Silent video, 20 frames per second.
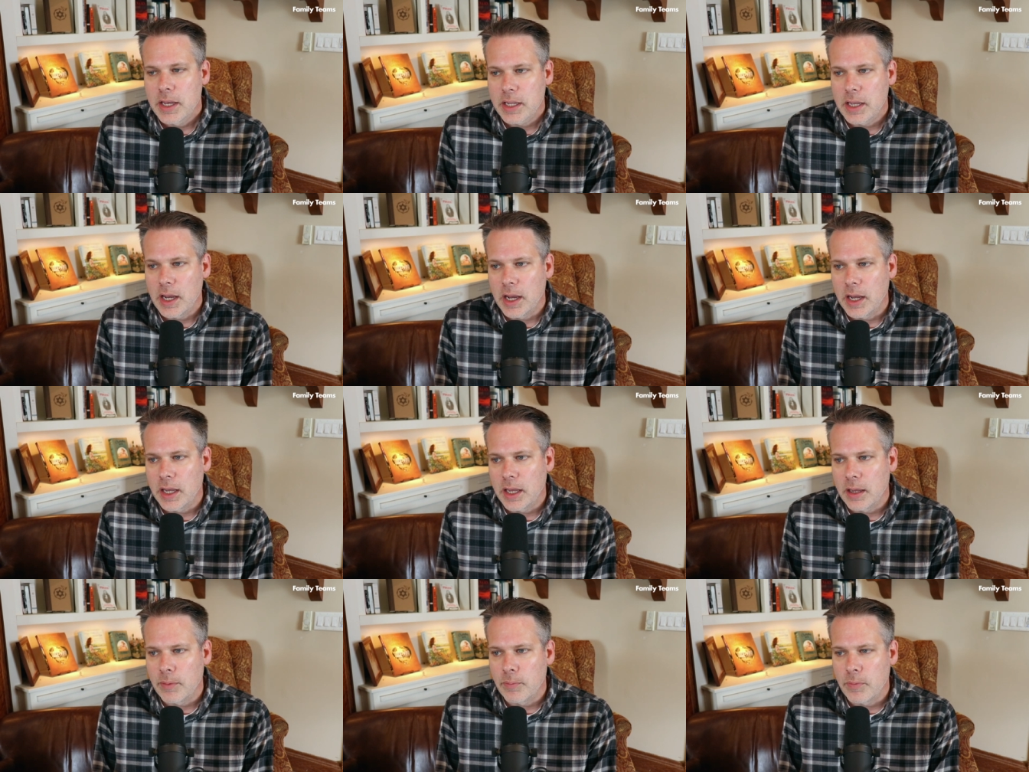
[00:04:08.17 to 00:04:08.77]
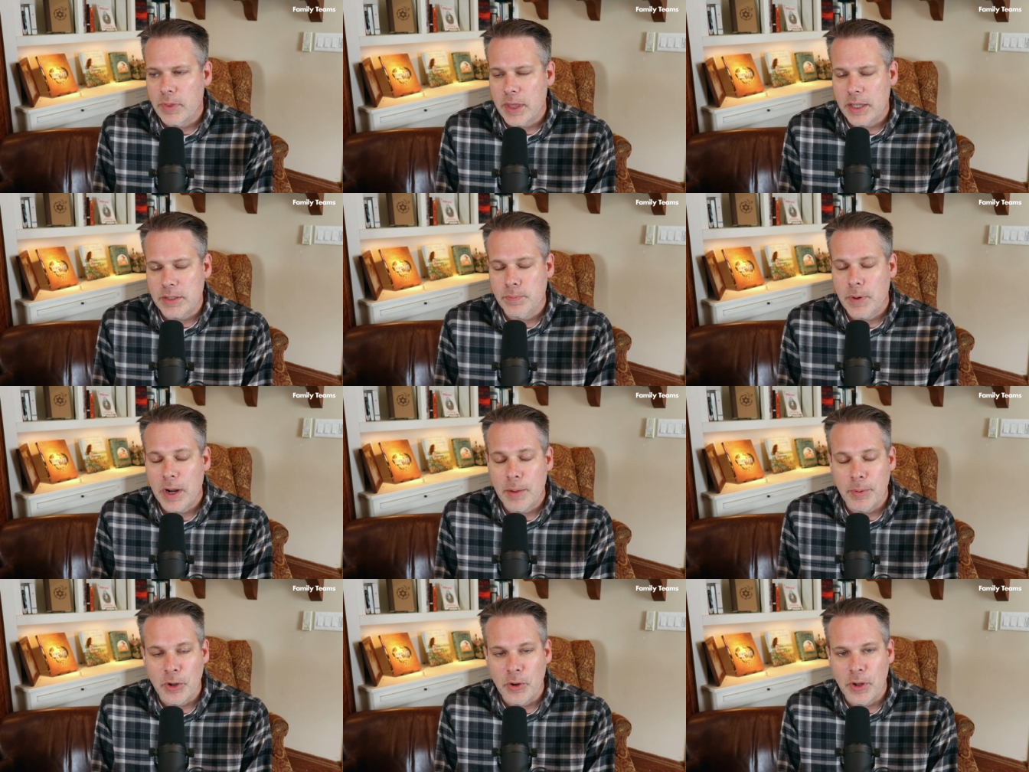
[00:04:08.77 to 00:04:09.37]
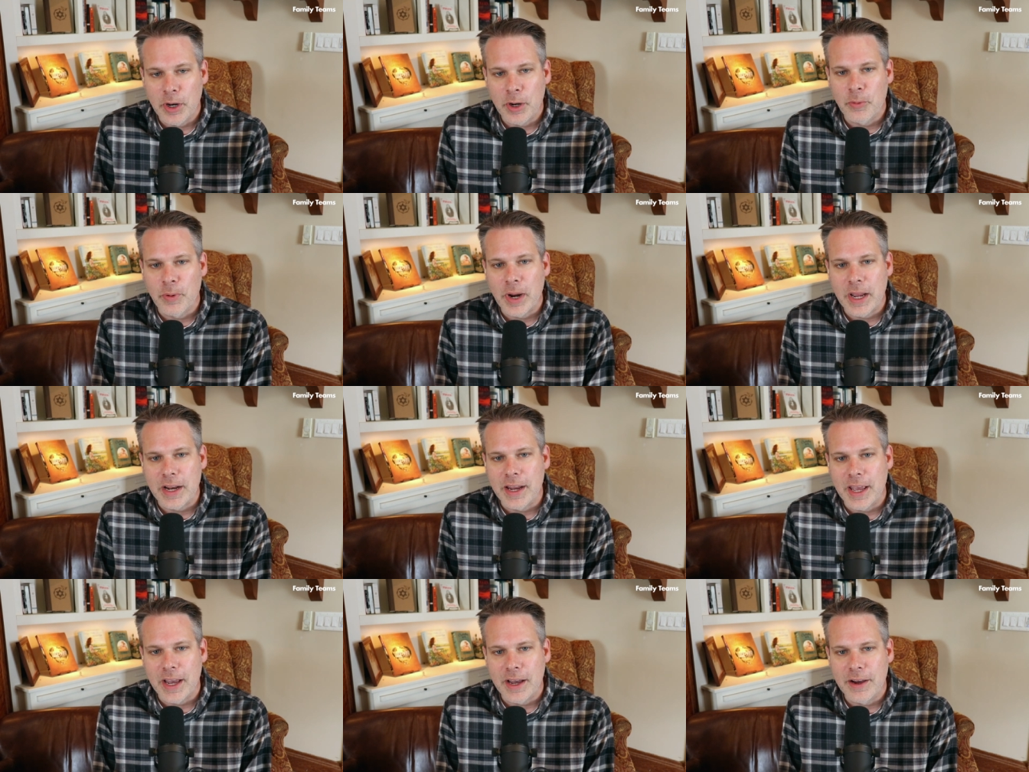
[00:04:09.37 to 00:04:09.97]
that's probably going on
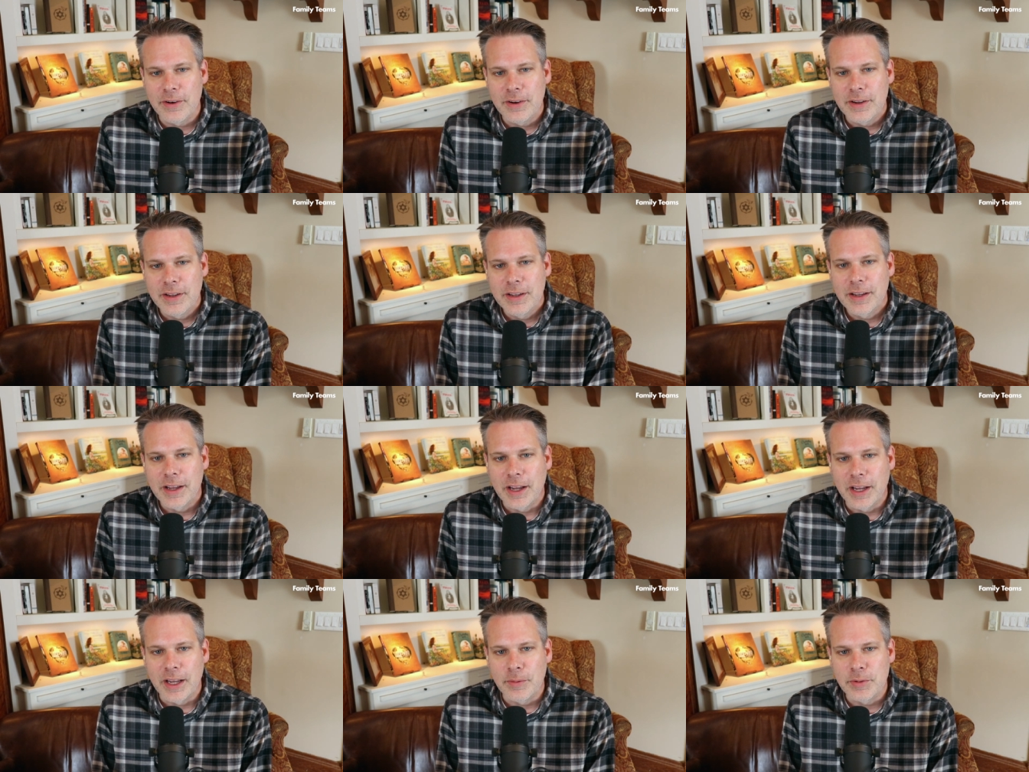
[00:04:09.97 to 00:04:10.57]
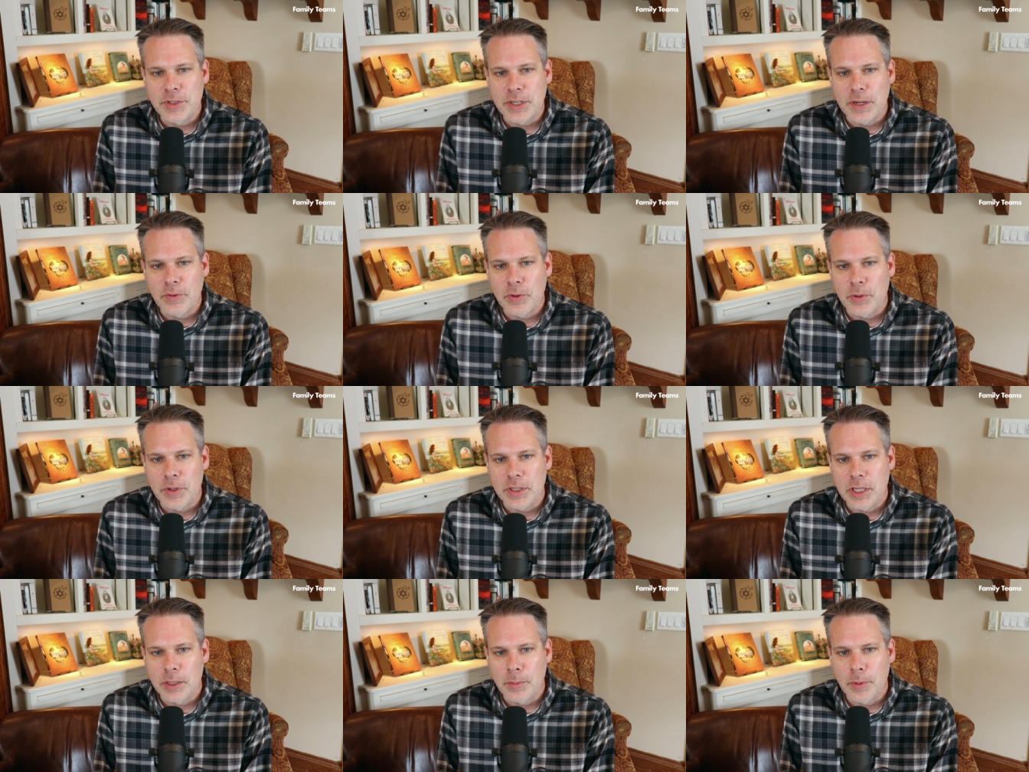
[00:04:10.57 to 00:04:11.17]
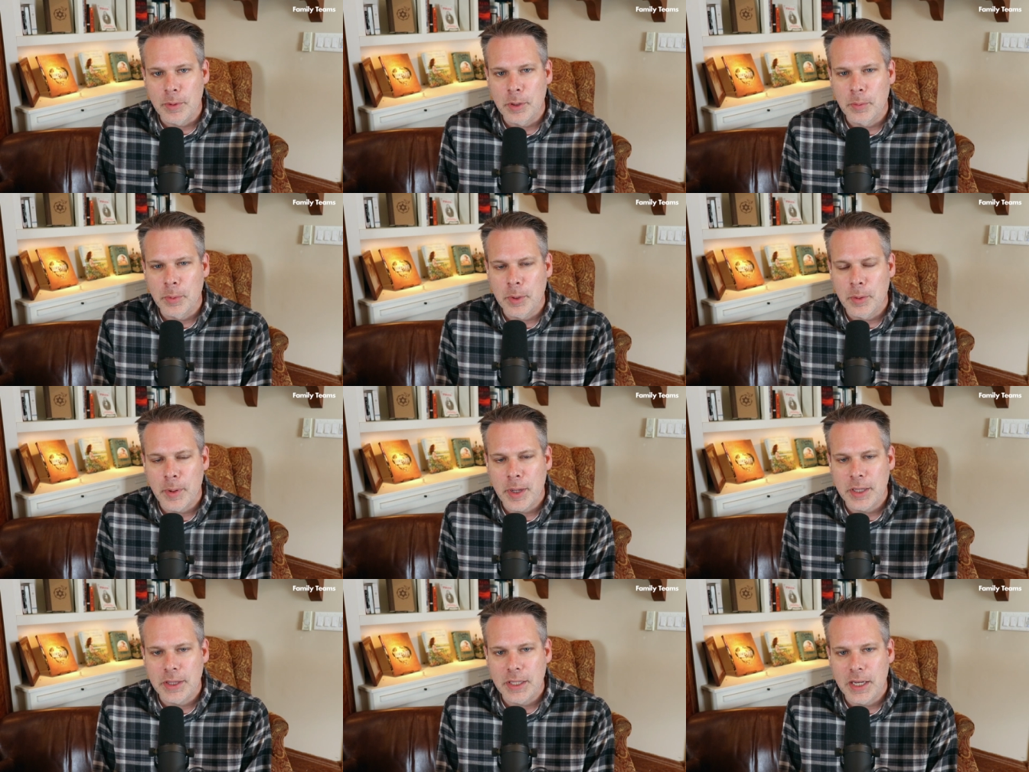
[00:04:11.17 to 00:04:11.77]
right now. Jeff, you want to tell them a little bit
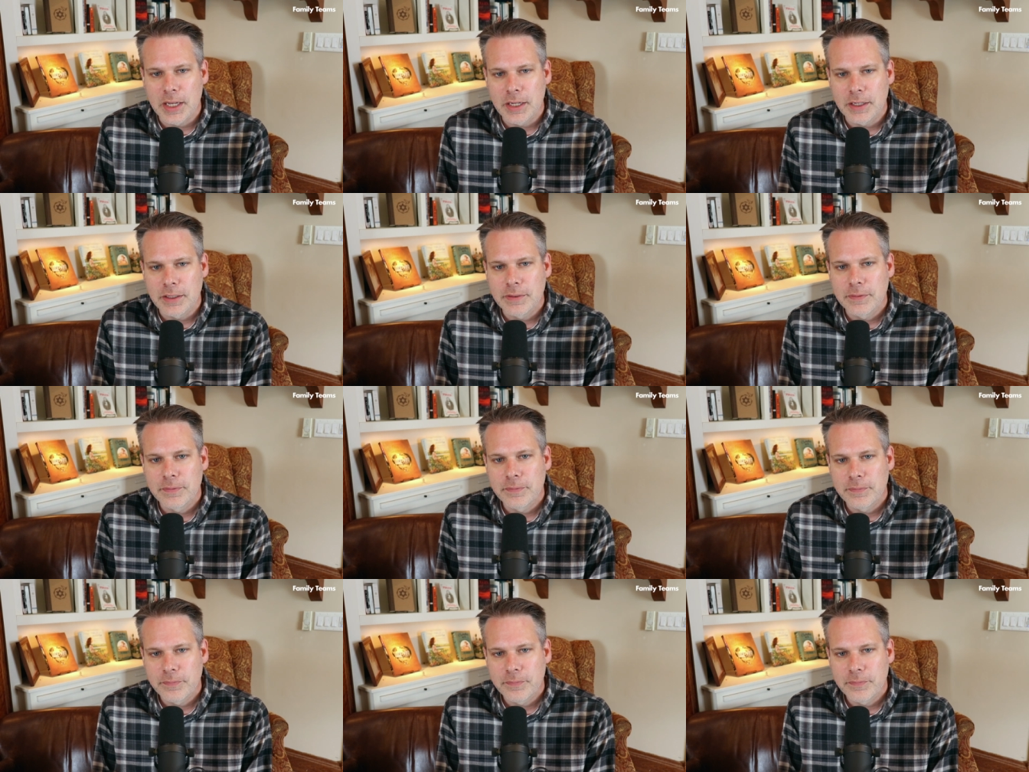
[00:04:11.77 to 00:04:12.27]
about that?